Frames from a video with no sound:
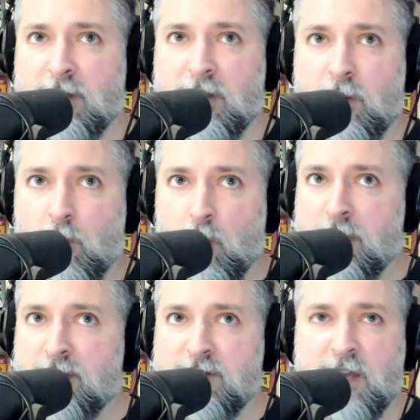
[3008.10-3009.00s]
like, what
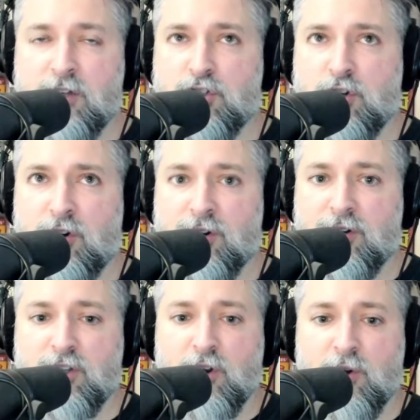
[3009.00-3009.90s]
is that shirt?
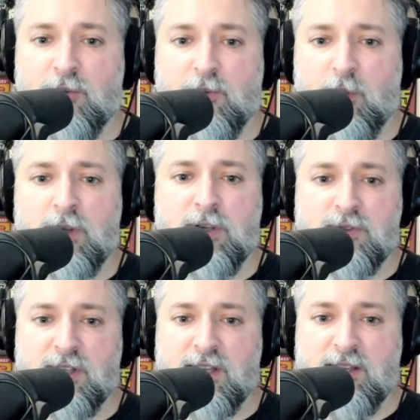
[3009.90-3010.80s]
You know, when you
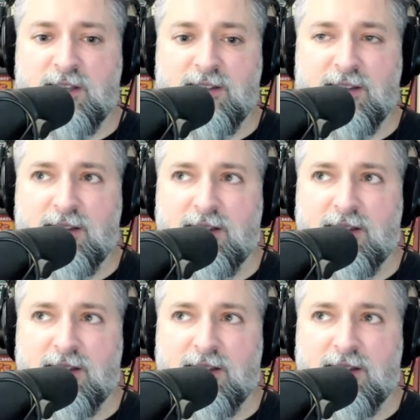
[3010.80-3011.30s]
see...